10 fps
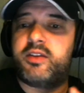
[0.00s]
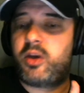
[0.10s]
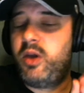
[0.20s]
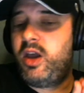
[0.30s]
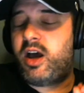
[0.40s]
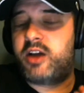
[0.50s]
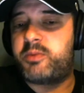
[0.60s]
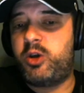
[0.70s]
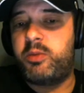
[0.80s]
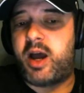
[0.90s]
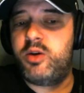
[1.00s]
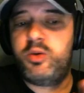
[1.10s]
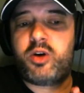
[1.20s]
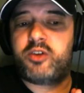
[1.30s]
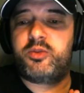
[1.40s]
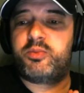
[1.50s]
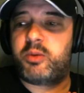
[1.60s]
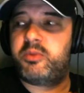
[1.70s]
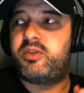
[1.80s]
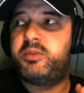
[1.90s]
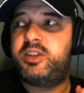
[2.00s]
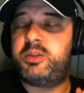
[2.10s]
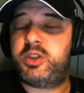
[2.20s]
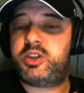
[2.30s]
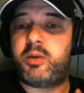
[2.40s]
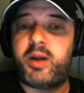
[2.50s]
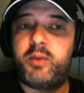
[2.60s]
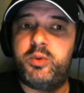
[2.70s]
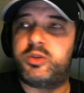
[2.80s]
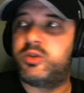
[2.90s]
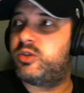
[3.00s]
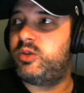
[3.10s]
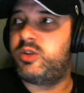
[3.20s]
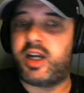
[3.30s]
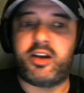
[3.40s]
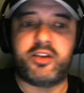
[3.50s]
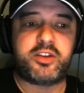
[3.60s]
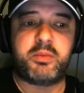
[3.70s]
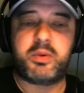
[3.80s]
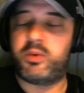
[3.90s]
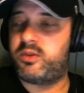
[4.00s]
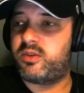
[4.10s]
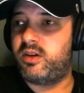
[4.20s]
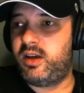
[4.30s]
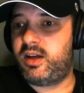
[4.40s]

So I spoke about Newcastle's problem. Someone says to me, shall I play Wilson or Souček? The answer's going to be Wilson.